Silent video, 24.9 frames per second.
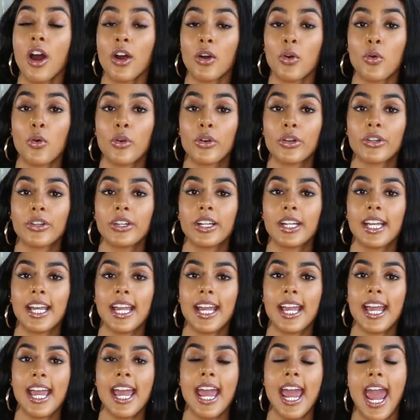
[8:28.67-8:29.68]
are ordering
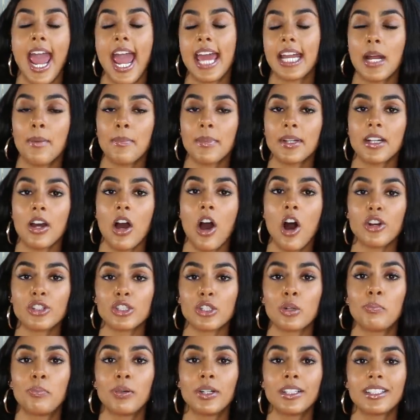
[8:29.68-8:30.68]
it, and I'm gonna
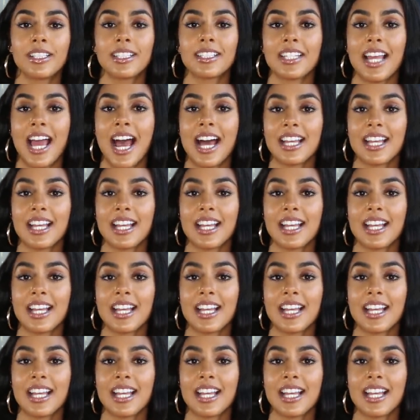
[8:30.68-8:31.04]
also put this